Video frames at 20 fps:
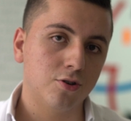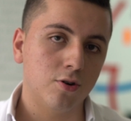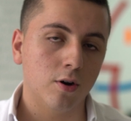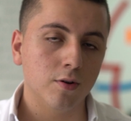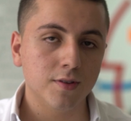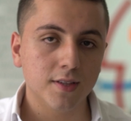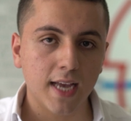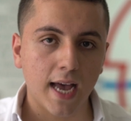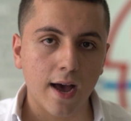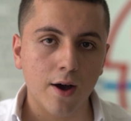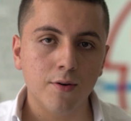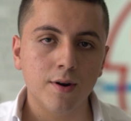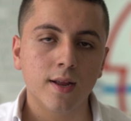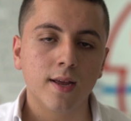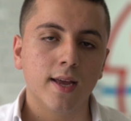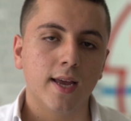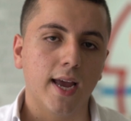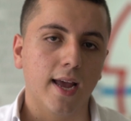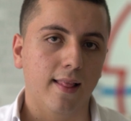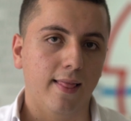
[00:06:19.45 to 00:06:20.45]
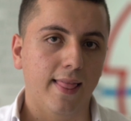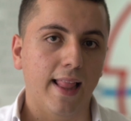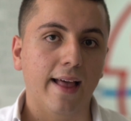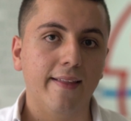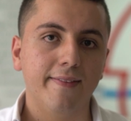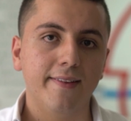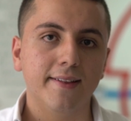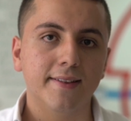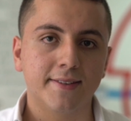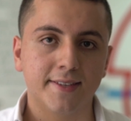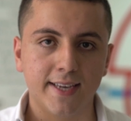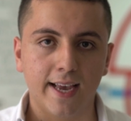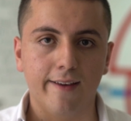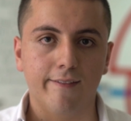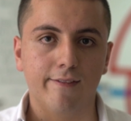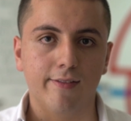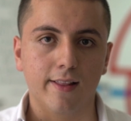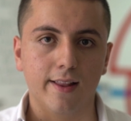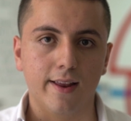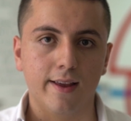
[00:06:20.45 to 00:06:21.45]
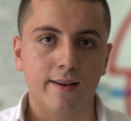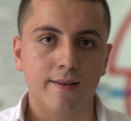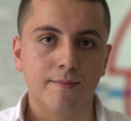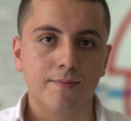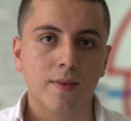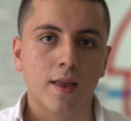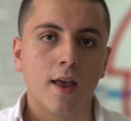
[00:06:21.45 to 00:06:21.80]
the drone down and land it safely.